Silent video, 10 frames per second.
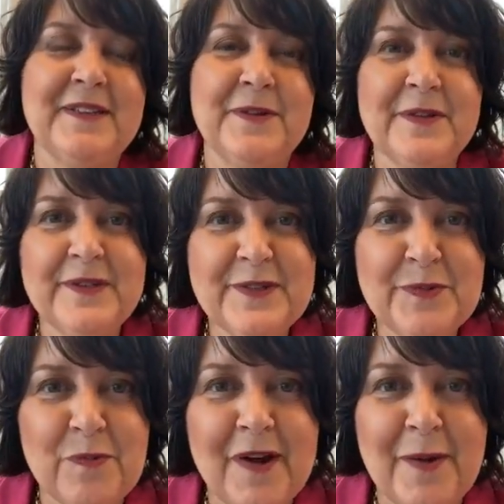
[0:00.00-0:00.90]
So this
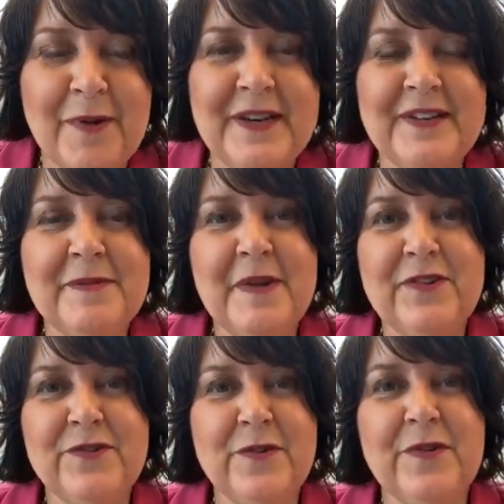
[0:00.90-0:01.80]
is why we need to
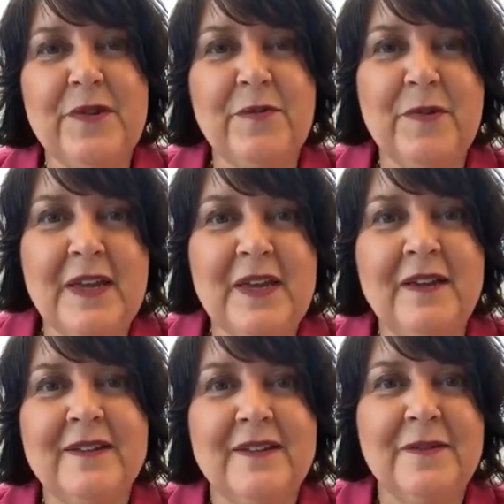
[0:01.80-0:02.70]
make sure that
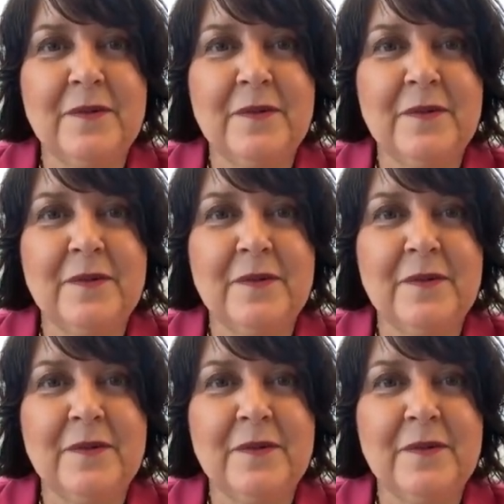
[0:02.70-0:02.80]
we